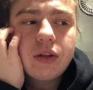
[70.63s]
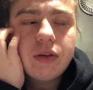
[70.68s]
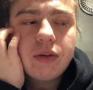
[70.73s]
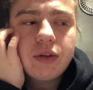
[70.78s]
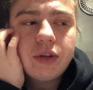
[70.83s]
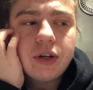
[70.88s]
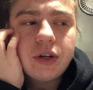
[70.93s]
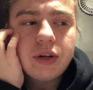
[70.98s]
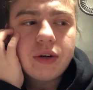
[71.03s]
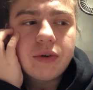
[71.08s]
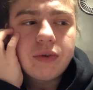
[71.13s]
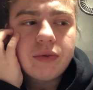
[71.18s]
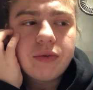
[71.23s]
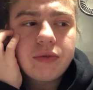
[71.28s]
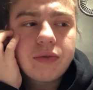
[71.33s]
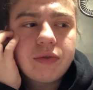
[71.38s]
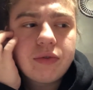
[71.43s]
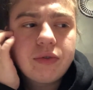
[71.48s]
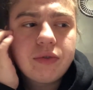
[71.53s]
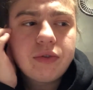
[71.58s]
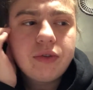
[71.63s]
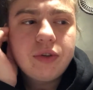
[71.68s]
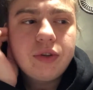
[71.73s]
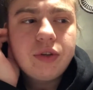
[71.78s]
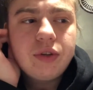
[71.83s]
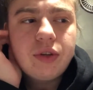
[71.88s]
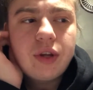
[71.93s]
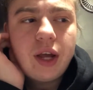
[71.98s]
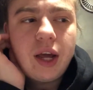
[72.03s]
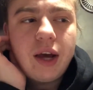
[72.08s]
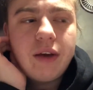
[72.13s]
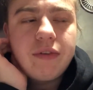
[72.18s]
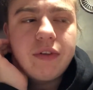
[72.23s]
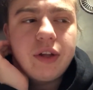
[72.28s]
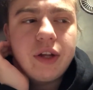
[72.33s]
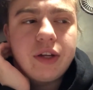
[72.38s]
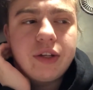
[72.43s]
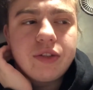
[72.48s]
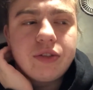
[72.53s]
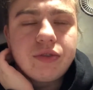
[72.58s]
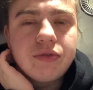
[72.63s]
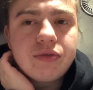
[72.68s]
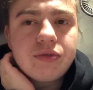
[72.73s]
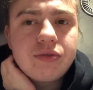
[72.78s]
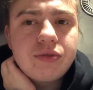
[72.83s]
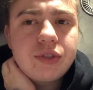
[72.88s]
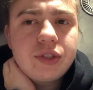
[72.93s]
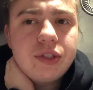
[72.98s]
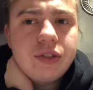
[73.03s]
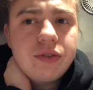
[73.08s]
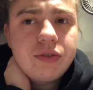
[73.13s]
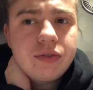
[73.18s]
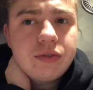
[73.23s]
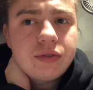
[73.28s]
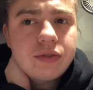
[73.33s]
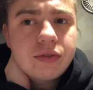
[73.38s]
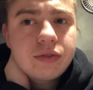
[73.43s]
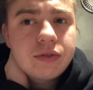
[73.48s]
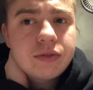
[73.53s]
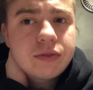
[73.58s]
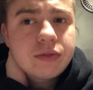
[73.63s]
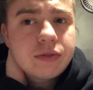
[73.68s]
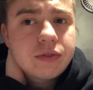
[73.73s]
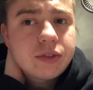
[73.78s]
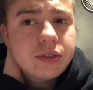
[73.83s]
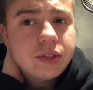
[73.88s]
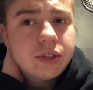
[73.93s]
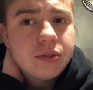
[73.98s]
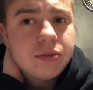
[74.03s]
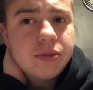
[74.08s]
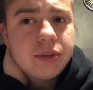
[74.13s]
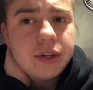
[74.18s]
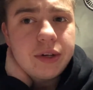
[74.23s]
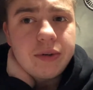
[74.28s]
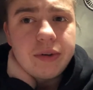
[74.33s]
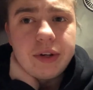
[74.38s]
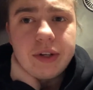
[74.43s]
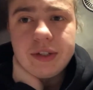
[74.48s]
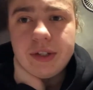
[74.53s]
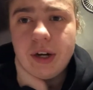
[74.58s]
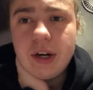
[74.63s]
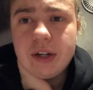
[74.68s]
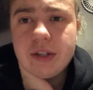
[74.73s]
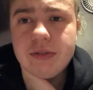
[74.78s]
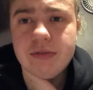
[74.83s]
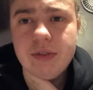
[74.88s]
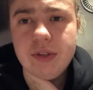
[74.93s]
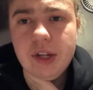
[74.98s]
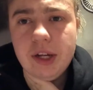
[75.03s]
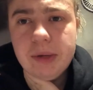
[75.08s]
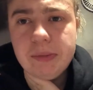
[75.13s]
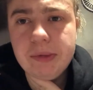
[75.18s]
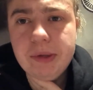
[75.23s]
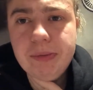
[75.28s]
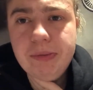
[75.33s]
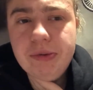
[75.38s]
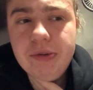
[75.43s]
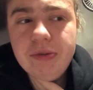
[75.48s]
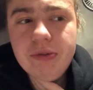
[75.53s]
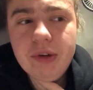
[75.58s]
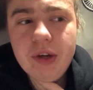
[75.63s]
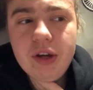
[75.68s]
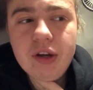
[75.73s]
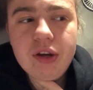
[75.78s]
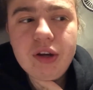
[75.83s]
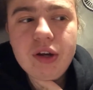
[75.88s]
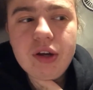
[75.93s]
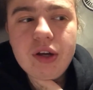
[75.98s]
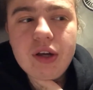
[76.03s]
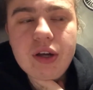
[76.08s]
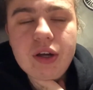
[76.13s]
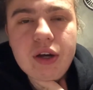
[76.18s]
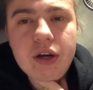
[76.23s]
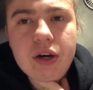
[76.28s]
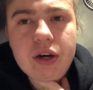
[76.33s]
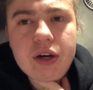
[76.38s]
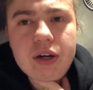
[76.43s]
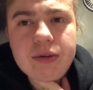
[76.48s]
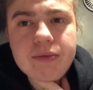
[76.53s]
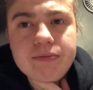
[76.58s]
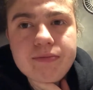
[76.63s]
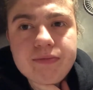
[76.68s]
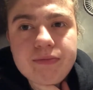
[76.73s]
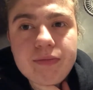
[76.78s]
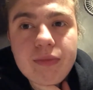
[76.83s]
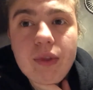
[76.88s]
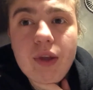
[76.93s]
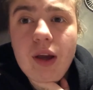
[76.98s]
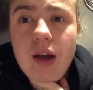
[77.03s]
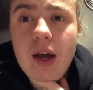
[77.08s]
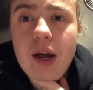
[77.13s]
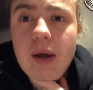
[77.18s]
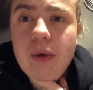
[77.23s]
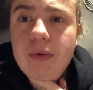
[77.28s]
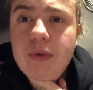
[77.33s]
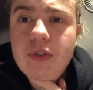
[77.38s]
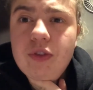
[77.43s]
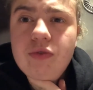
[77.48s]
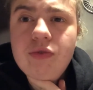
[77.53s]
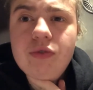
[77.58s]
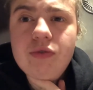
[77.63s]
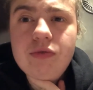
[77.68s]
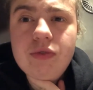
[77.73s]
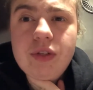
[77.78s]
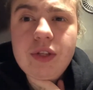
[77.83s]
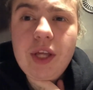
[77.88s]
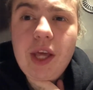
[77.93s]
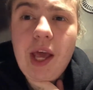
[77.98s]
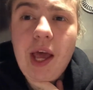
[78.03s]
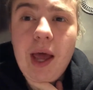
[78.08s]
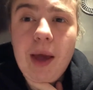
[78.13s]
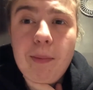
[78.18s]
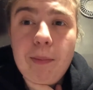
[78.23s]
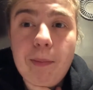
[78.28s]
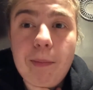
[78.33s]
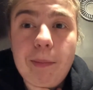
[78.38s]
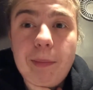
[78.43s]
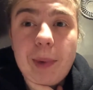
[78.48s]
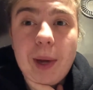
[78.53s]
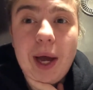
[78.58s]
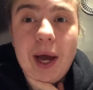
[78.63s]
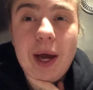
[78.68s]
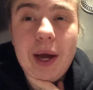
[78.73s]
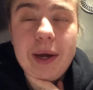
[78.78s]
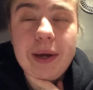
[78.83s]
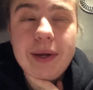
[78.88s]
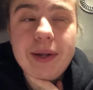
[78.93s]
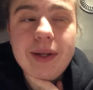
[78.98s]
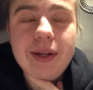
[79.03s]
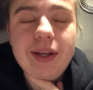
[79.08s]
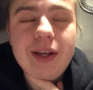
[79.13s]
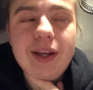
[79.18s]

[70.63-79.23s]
have a lot of social skills. Didn't really want to talk to a lot of people. I went through a really bad